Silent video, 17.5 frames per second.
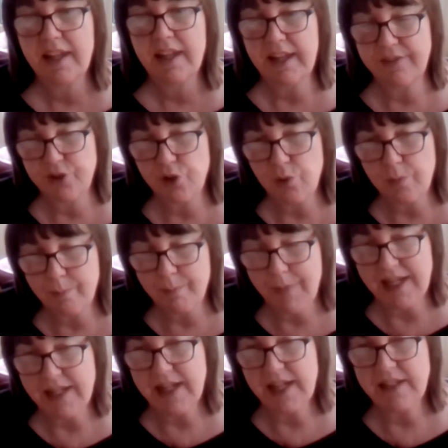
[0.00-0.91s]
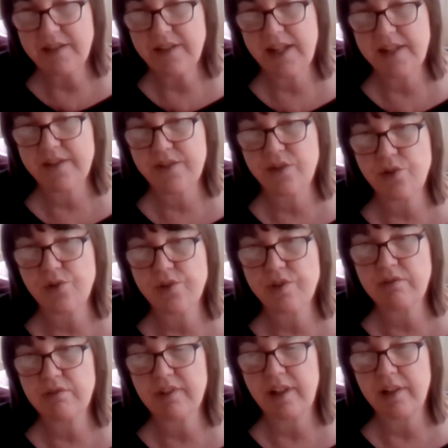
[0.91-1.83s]
if you're making
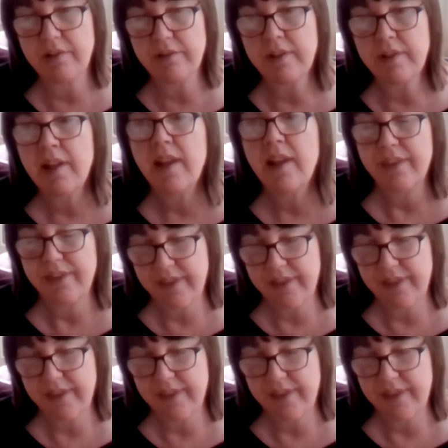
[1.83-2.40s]
testosterone,